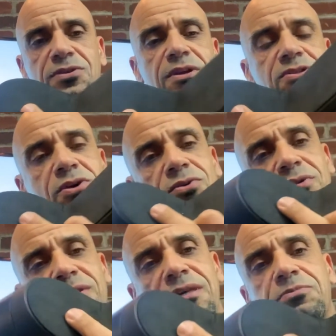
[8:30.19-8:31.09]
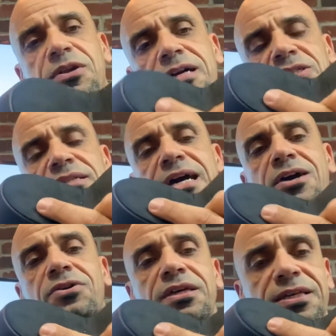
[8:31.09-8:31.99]
So the production
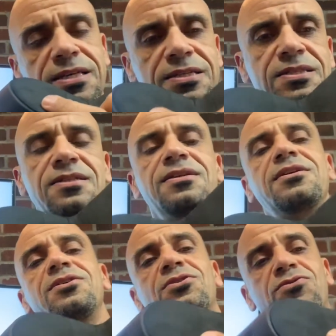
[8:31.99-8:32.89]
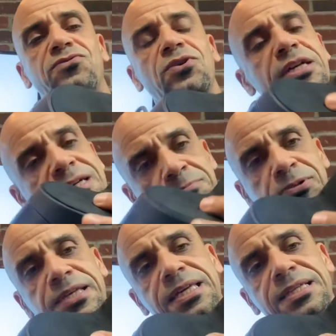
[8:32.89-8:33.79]
now is fully
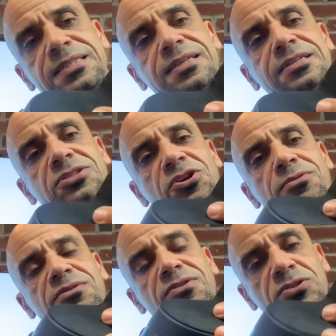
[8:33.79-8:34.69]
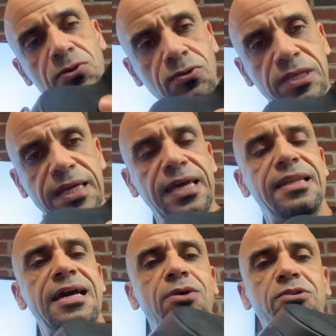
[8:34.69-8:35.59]
complete in terms of the tooling, and
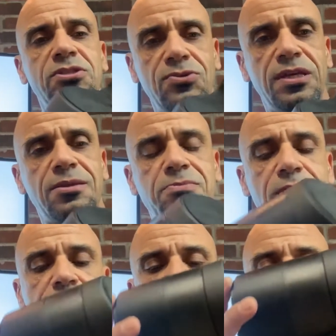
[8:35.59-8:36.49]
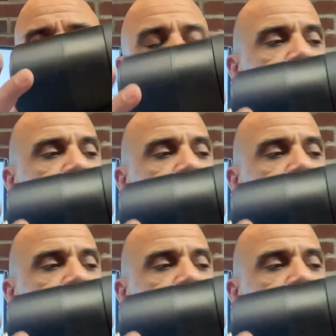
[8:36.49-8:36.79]
now we're tuning the process.